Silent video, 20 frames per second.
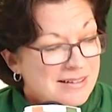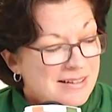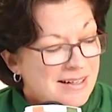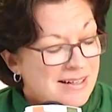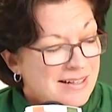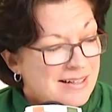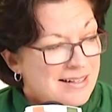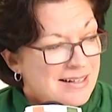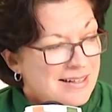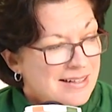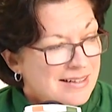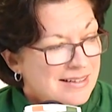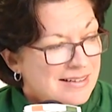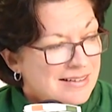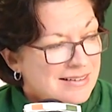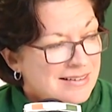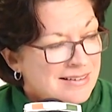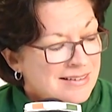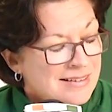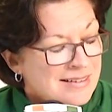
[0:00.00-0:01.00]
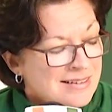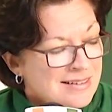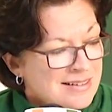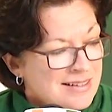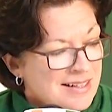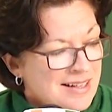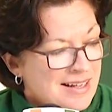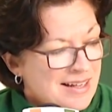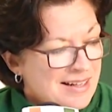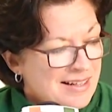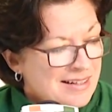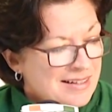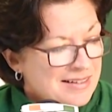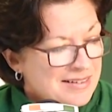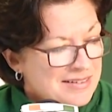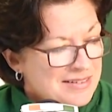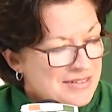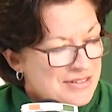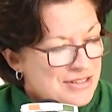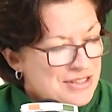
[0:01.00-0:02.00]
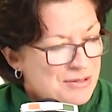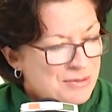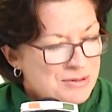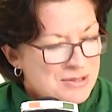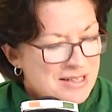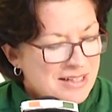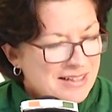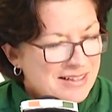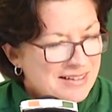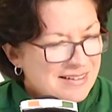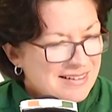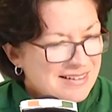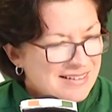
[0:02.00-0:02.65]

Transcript: and she was like,